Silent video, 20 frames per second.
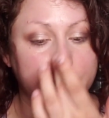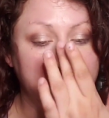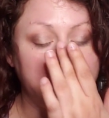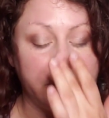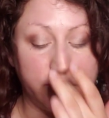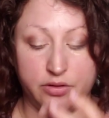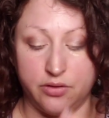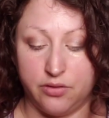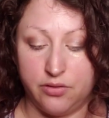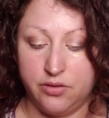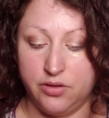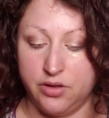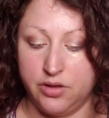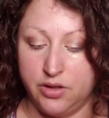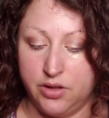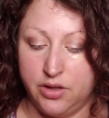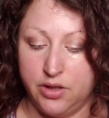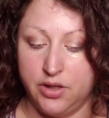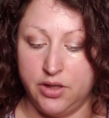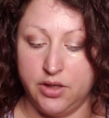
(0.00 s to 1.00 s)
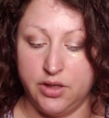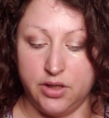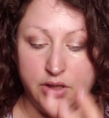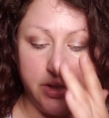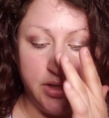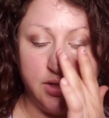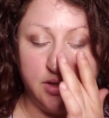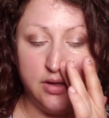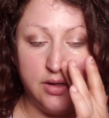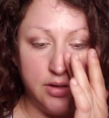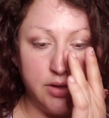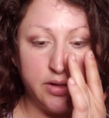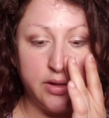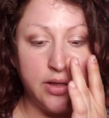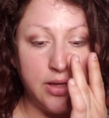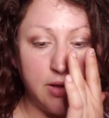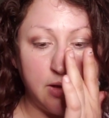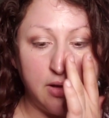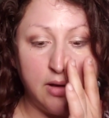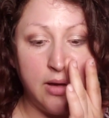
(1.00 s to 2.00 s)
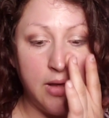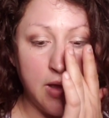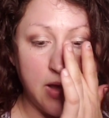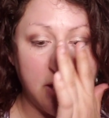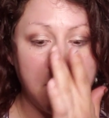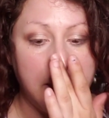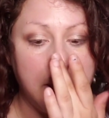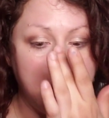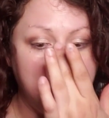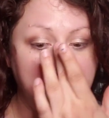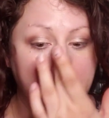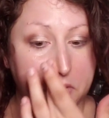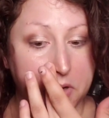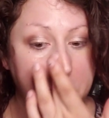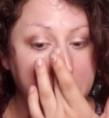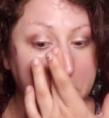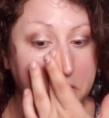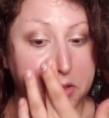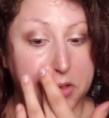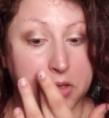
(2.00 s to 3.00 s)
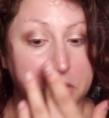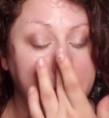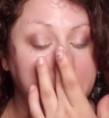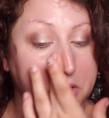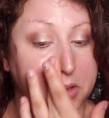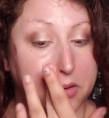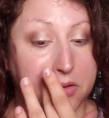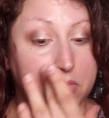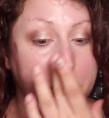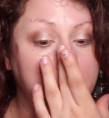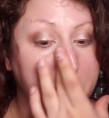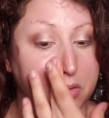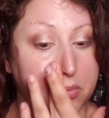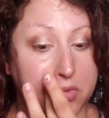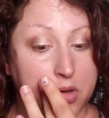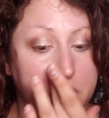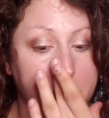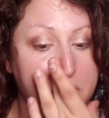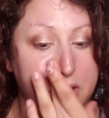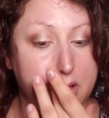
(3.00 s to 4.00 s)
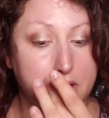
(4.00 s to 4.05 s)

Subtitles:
So let's see. What else should you know about me?